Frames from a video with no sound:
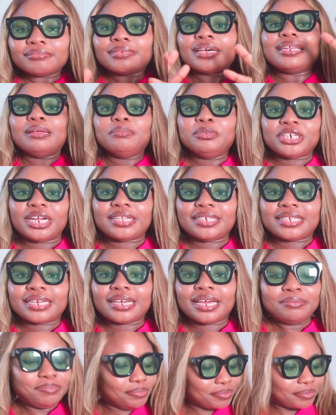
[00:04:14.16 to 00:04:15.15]
Let me try this
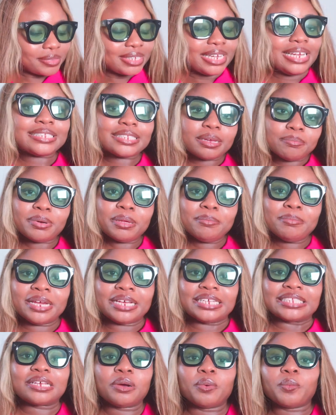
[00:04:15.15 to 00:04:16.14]
again. It simply
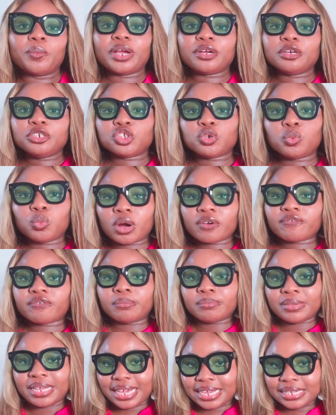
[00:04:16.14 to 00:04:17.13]
means we're going to work
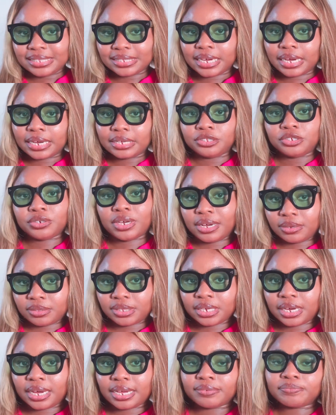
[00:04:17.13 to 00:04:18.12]
from the inside to
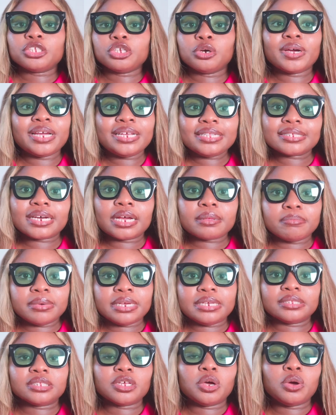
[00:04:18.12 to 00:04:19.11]
outside. So inside
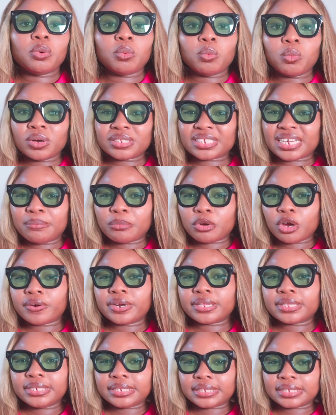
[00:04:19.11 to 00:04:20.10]
means what I'm
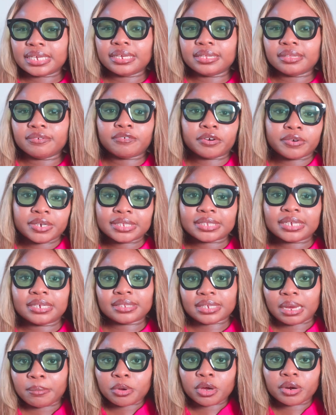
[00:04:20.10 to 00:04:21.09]
currently seeing. For instance,
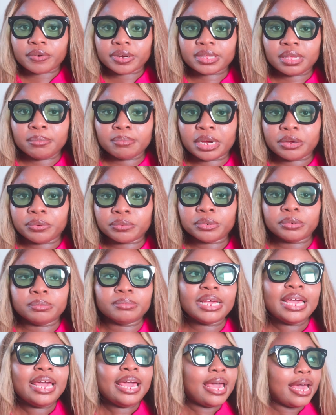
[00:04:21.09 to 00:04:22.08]
I'm currently in my room,
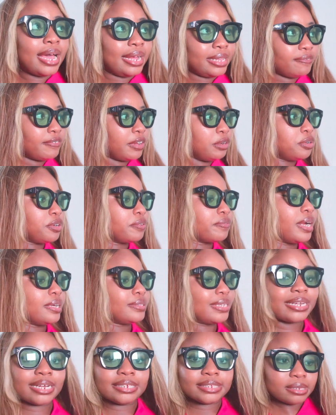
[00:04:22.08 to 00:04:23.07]
and if I look around,
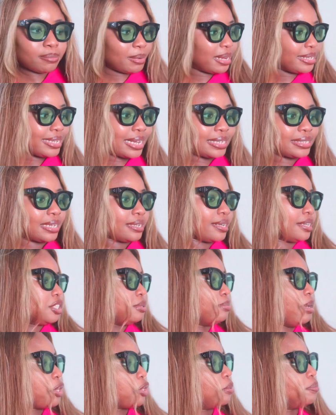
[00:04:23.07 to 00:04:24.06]
I can see my desk, I can see
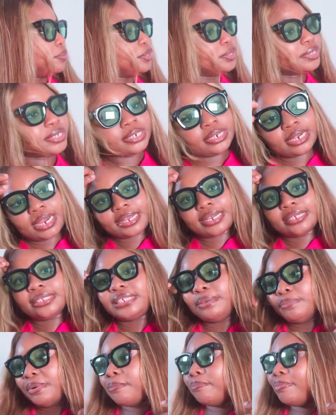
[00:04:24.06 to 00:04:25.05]
my computer, I can
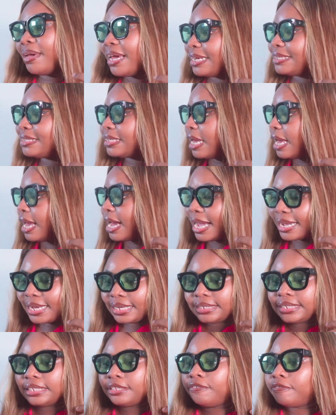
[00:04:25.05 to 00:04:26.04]
see my bed, I can
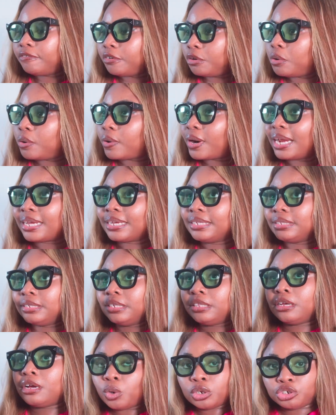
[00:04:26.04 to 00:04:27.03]
see the floor, I can see
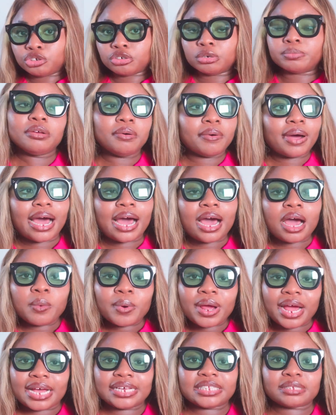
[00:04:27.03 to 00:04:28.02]
the wardrobe. So I
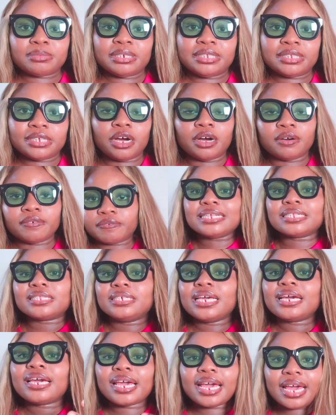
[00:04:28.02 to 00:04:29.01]
will ask myself, is
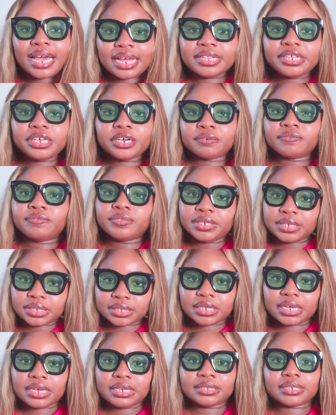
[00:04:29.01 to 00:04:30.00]
there any of these
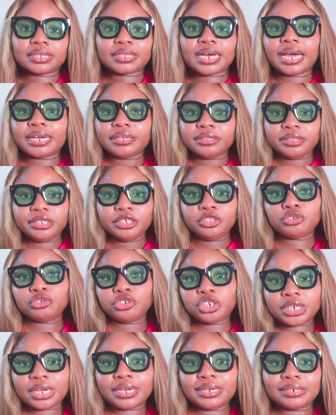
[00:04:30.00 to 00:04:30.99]
things that I need to
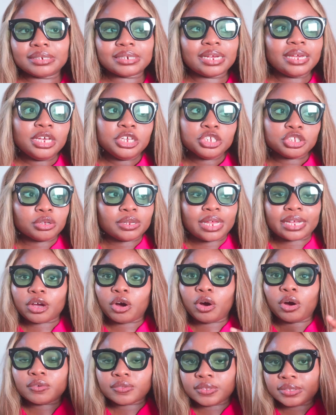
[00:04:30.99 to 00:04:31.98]
change? So like
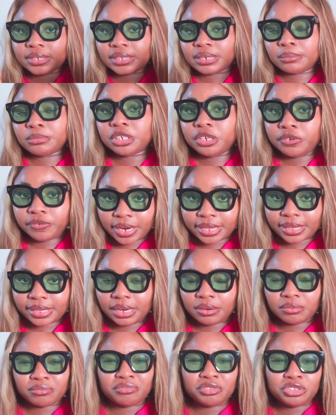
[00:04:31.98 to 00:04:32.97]
all the things I'm seeing right
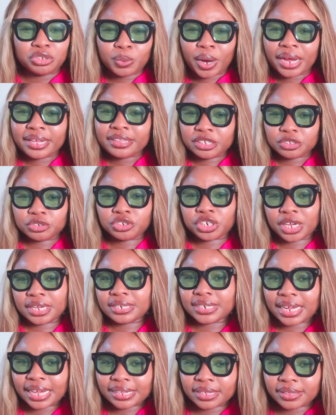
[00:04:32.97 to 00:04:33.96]
now, do I need to
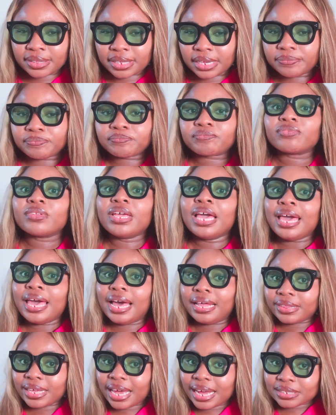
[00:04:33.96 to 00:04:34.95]
change anything?
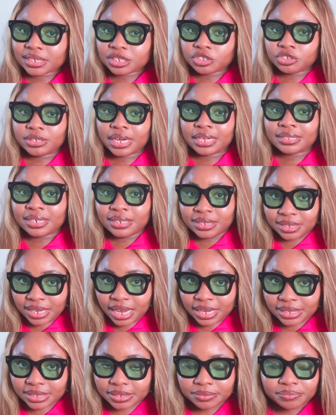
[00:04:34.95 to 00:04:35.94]
And the answer to that is
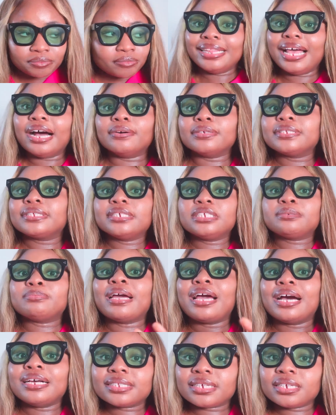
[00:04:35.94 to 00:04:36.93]
yes. Now, since my
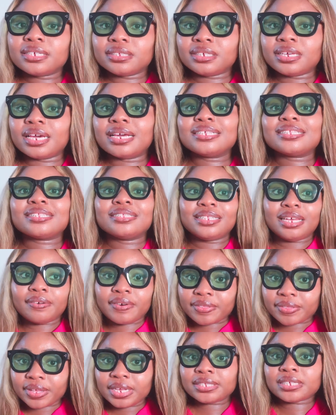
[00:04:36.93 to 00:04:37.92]
answer is yes, there are
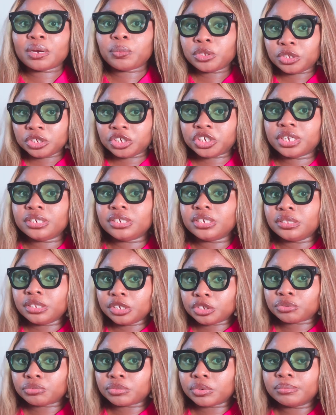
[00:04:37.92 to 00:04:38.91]
things I want to change in
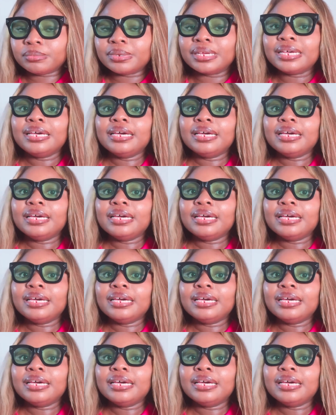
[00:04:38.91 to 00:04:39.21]
this room.